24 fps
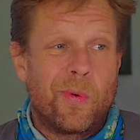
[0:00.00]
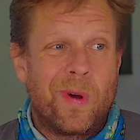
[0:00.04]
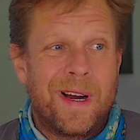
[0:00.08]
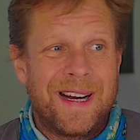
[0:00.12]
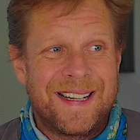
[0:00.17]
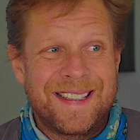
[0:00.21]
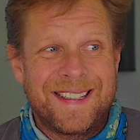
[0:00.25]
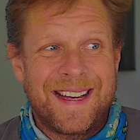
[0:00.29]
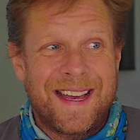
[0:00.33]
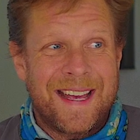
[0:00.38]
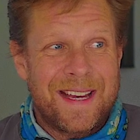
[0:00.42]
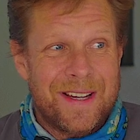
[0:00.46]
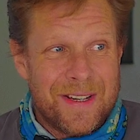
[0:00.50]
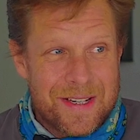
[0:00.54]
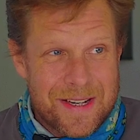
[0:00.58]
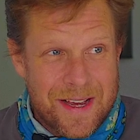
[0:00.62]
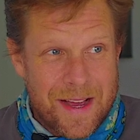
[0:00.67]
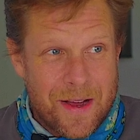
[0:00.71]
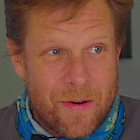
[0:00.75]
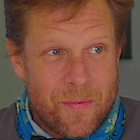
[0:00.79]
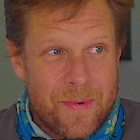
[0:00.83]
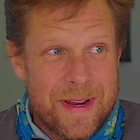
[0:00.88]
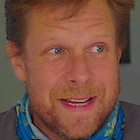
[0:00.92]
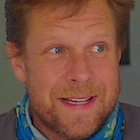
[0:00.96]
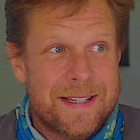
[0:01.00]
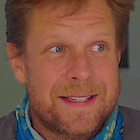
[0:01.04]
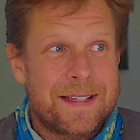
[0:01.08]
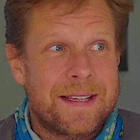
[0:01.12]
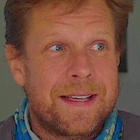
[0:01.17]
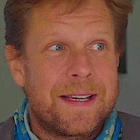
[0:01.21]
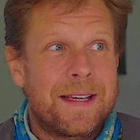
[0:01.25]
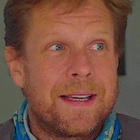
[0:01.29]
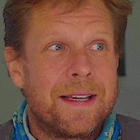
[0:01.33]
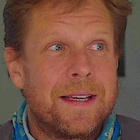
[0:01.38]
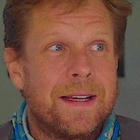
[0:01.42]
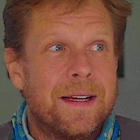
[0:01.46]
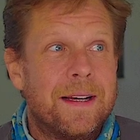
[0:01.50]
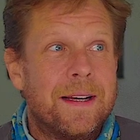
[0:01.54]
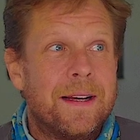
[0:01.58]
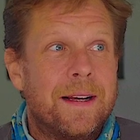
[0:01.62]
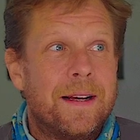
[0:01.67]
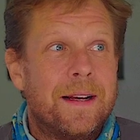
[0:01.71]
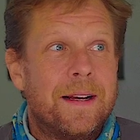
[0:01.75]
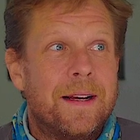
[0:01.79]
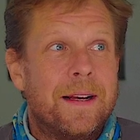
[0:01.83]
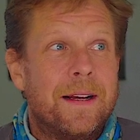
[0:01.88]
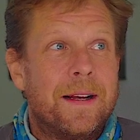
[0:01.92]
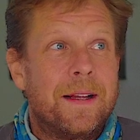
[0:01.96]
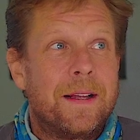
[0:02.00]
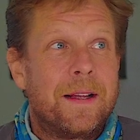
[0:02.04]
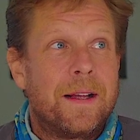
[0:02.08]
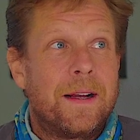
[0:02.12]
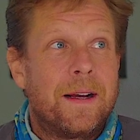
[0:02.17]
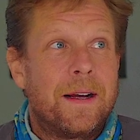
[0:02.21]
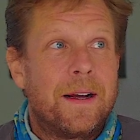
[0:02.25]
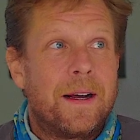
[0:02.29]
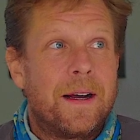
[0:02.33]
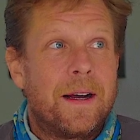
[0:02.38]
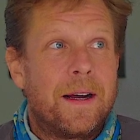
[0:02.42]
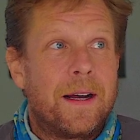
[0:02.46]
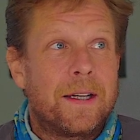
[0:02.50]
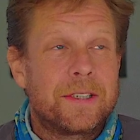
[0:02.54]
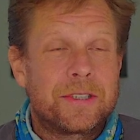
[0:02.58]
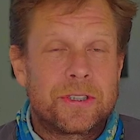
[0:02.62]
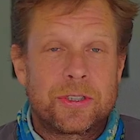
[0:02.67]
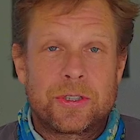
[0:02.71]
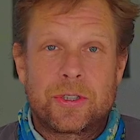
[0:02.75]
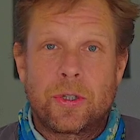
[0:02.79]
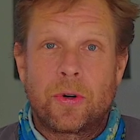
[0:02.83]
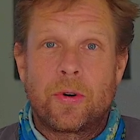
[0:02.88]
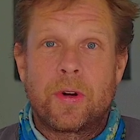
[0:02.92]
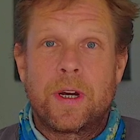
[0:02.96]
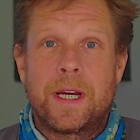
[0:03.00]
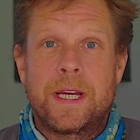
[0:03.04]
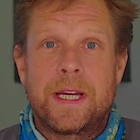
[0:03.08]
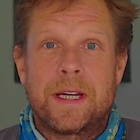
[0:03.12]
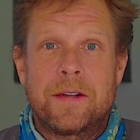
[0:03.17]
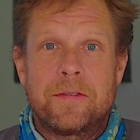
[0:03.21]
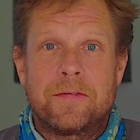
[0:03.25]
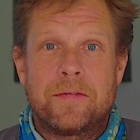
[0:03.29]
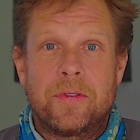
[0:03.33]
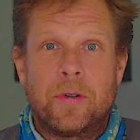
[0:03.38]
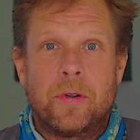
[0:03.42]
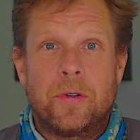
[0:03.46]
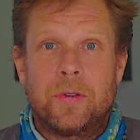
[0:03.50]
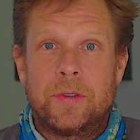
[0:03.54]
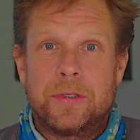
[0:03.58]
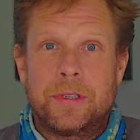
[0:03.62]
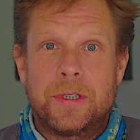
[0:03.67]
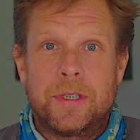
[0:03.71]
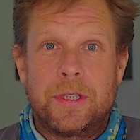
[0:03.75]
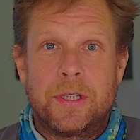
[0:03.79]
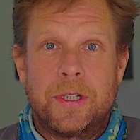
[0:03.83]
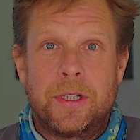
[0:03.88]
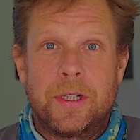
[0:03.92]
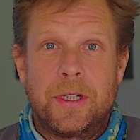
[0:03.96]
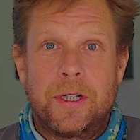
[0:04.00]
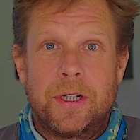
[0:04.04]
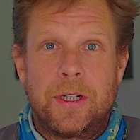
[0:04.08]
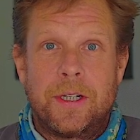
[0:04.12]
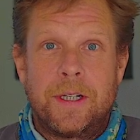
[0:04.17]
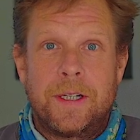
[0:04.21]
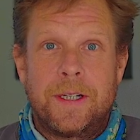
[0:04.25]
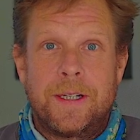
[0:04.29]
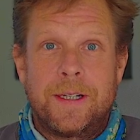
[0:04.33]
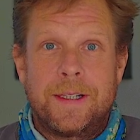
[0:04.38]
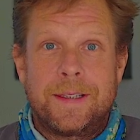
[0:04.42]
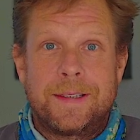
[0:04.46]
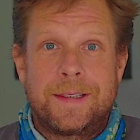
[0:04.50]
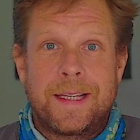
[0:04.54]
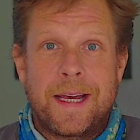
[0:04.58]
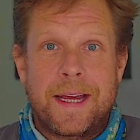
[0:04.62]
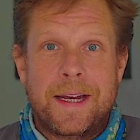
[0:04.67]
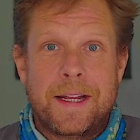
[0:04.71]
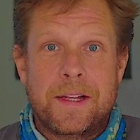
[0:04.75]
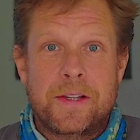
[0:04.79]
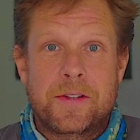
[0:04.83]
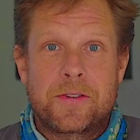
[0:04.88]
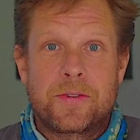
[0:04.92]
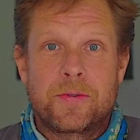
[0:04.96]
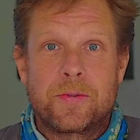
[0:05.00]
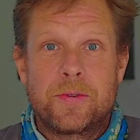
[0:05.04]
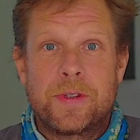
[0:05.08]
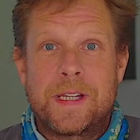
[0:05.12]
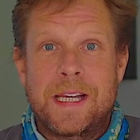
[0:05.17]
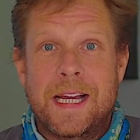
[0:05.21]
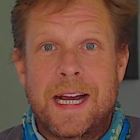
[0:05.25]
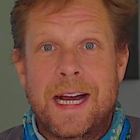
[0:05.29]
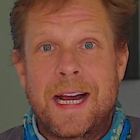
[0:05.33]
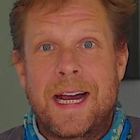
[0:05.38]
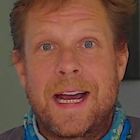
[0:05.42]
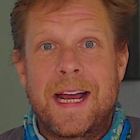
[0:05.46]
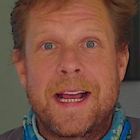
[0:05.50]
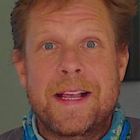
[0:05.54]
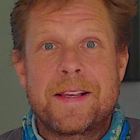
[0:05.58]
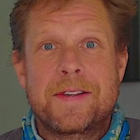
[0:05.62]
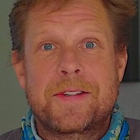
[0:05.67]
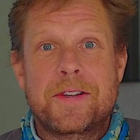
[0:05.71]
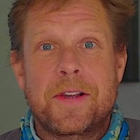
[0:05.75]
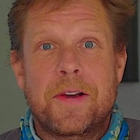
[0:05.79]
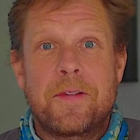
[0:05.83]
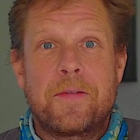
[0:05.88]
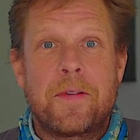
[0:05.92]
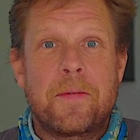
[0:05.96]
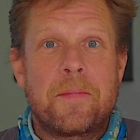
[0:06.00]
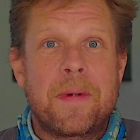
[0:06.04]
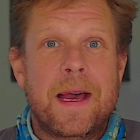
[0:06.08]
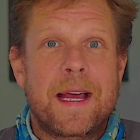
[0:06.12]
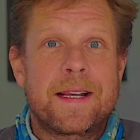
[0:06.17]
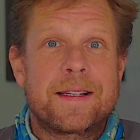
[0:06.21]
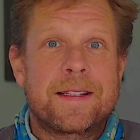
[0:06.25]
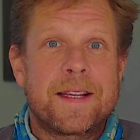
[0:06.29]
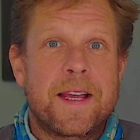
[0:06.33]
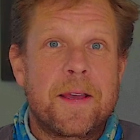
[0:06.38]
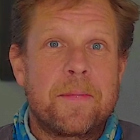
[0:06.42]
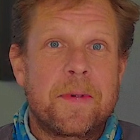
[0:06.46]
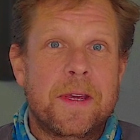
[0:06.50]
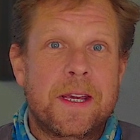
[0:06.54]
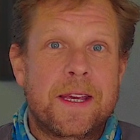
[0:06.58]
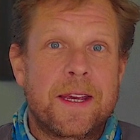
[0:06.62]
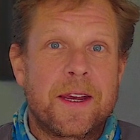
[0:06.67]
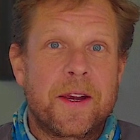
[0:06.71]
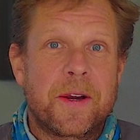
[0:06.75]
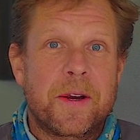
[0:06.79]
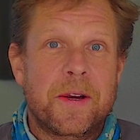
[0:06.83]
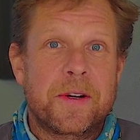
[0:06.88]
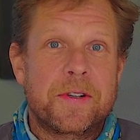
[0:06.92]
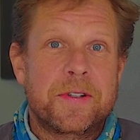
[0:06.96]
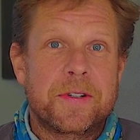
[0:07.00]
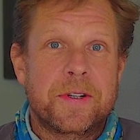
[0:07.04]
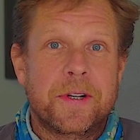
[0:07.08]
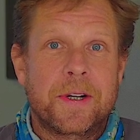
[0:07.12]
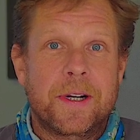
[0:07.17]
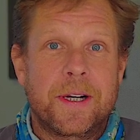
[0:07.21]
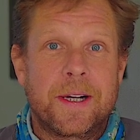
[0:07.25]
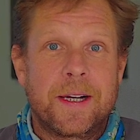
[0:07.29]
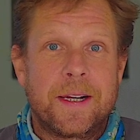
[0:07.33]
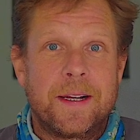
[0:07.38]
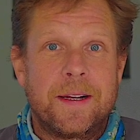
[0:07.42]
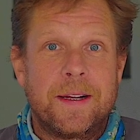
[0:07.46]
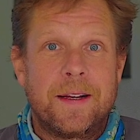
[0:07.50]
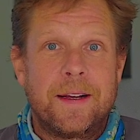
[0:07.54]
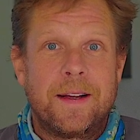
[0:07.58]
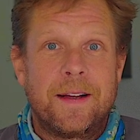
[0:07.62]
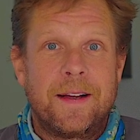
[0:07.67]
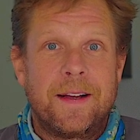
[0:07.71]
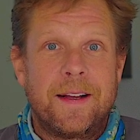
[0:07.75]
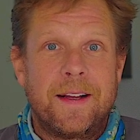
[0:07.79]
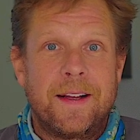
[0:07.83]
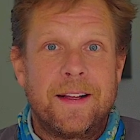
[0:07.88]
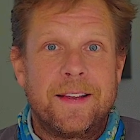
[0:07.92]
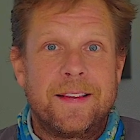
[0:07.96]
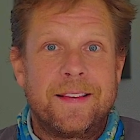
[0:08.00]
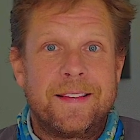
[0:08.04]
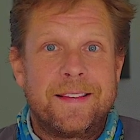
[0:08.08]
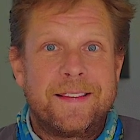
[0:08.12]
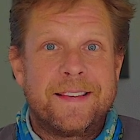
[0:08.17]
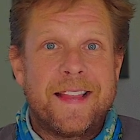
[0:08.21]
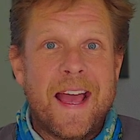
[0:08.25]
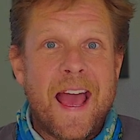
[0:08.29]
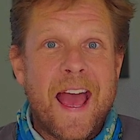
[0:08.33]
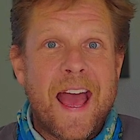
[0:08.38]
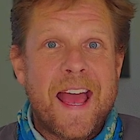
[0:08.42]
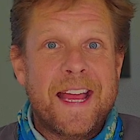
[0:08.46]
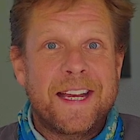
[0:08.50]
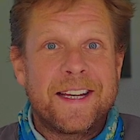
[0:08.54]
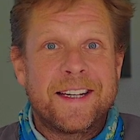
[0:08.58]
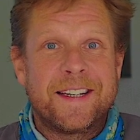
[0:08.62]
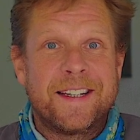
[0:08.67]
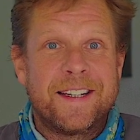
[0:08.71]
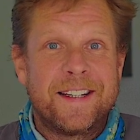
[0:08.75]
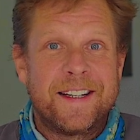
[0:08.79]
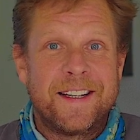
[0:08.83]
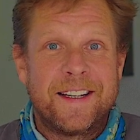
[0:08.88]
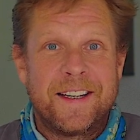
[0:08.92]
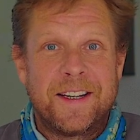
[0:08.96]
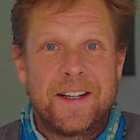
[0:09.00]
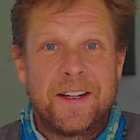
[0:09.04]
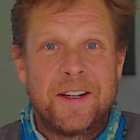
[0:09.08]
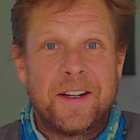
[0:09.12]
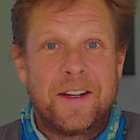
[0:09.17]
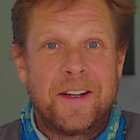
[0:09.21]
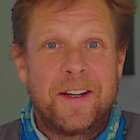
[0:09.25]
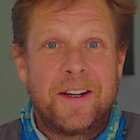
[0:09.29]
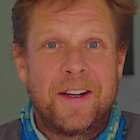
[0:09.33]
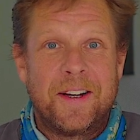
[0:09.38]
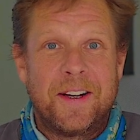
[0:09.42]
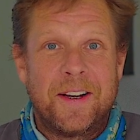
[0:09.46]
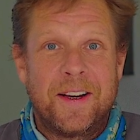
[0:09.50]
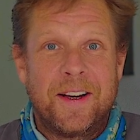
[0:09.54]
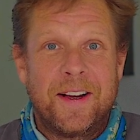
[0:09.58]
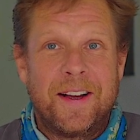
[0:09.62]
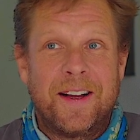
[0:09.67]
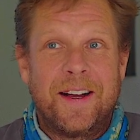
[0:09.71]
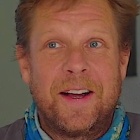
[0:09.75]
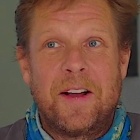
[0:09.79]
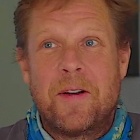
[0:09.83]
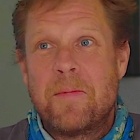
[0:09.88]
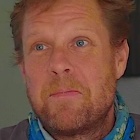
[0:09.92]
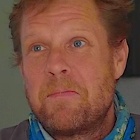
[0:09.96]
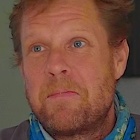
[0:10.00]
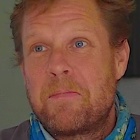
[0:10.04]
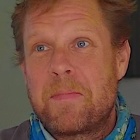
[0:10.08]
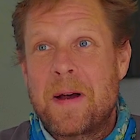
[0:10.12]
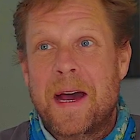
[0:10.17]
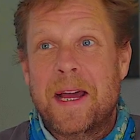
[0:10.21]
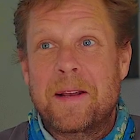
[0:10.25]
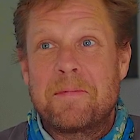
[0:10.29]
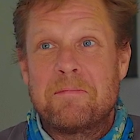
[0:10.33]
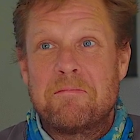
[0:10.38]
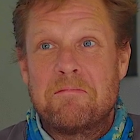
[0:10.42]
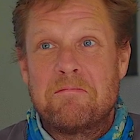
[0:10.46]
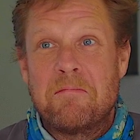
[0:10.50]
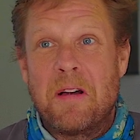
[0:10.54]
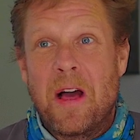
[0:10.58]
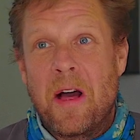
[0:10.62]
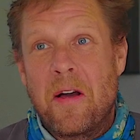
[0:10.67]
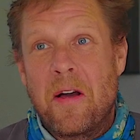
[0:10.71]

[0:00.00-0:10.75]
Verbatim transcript: one, and uh, we see a story unfold that is through the eyes of the Matt Damon character. Then, but